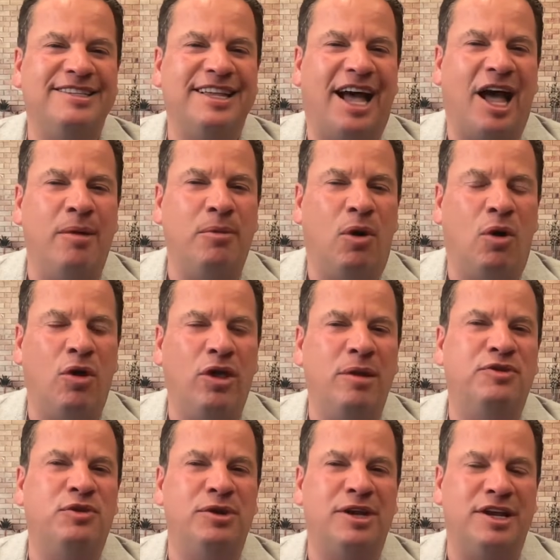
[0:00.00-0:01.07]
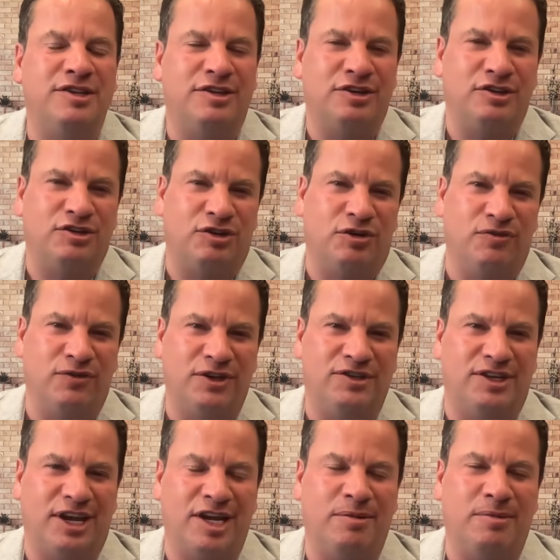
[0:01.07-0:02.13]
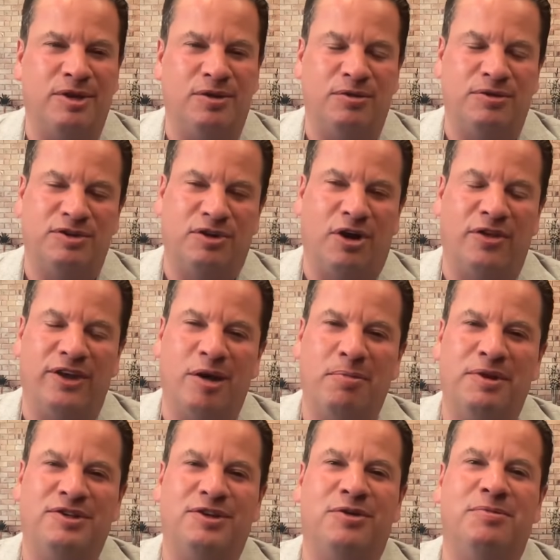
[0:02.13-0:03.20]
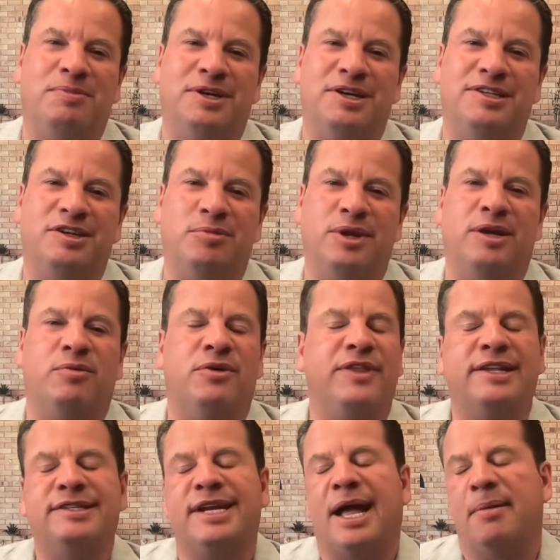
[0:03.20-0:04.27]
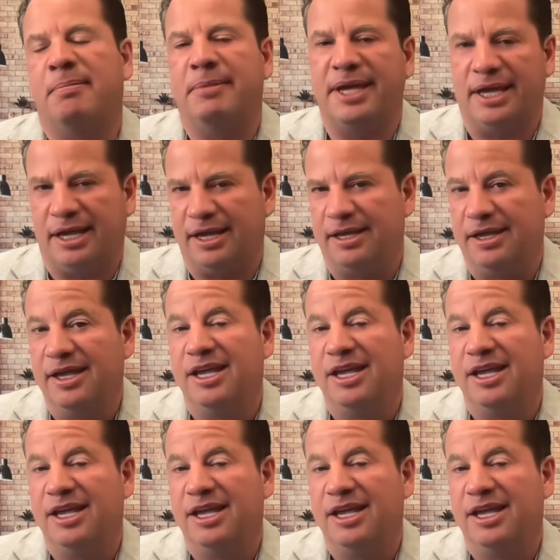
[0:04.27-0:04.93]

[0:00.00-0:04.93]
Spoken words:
I'm doing is a disservice to anybody who saw the episode, because they'd be like, well, that's not me.